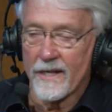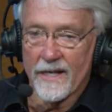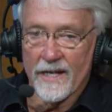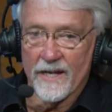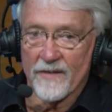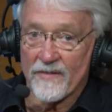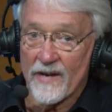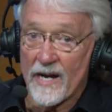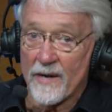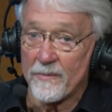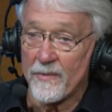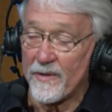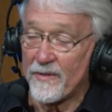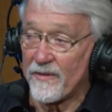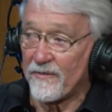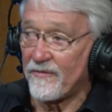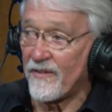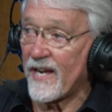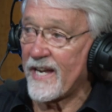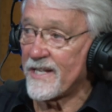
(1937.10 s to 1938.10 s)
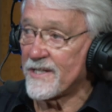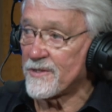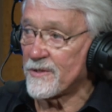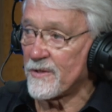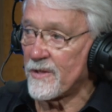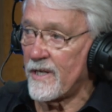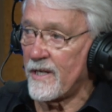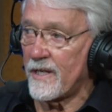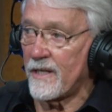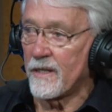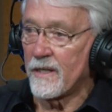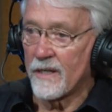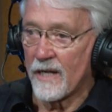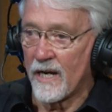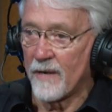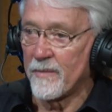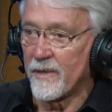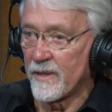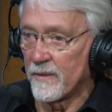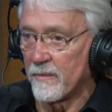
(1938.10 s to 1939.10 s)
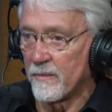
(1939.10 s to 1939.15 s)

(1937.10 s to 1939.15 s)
if I'm if the fans are there, I'm in the